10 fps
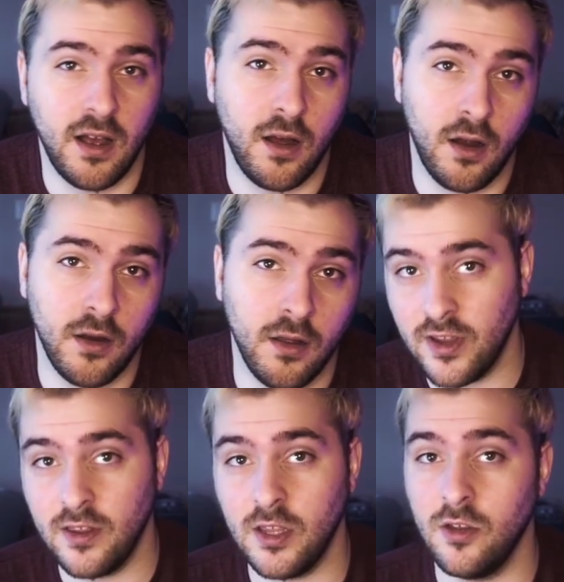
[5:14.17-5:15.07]
on
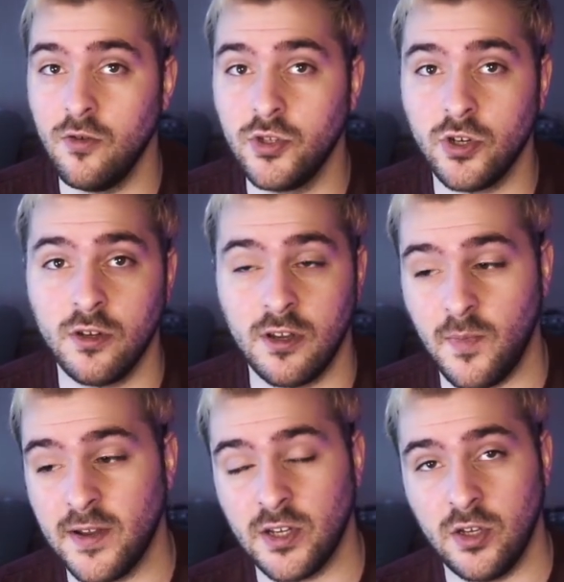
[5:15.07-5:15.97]
the user. It
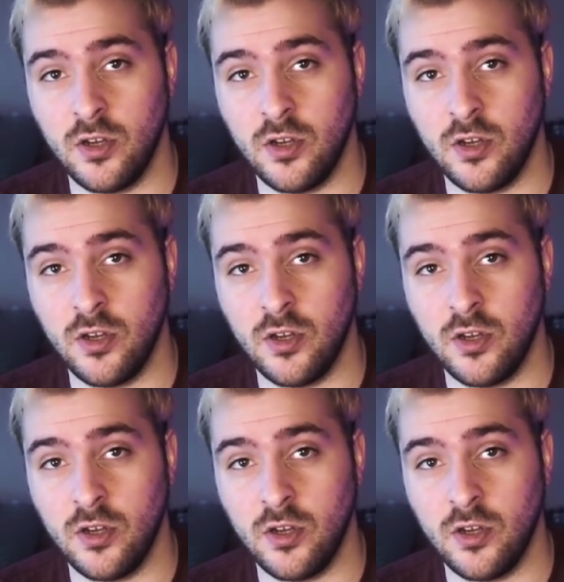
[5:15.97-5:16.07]
depends on